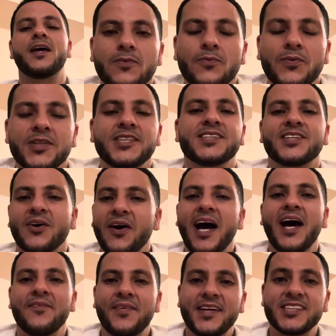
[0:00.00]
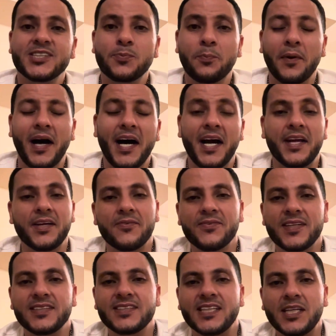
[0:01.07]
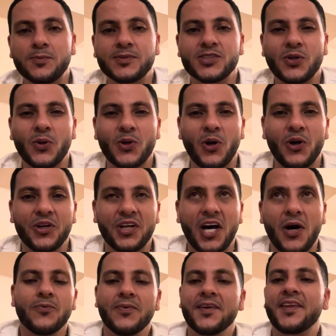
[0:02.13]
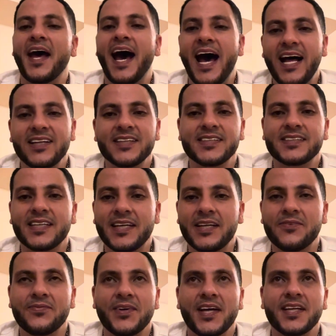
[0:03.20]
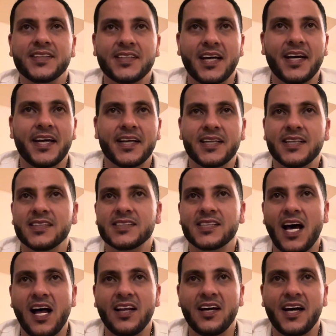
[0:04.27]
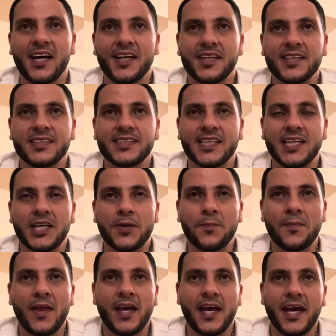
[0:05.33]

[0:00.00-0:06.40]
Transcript: We still have the spine of the team still going on with Alisson, Van Dijk, and Salah in the team.